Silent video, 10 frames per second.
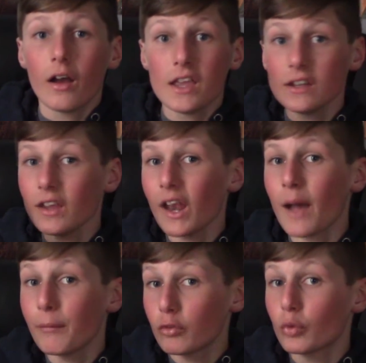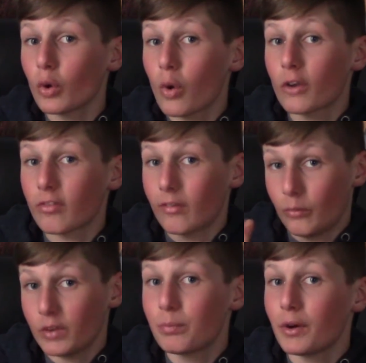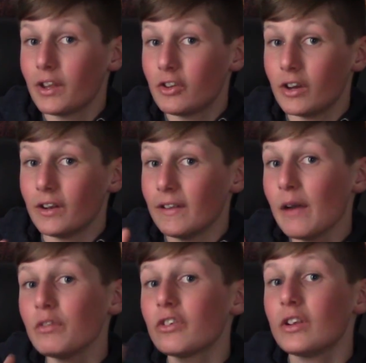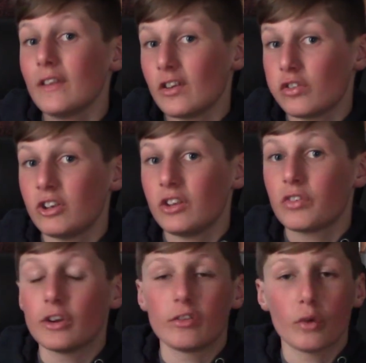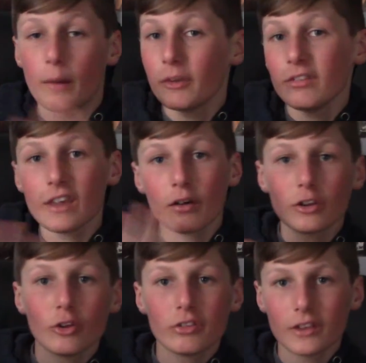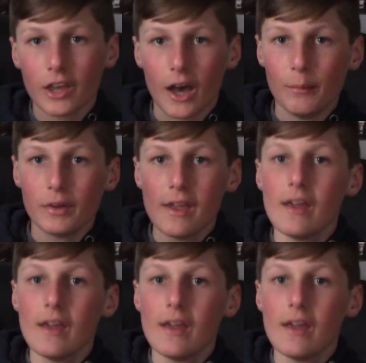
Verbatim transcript: Indianapolis road course was pretty good, and that was good in the Xfinity Series, so I'm going to see how it goes in the Cup.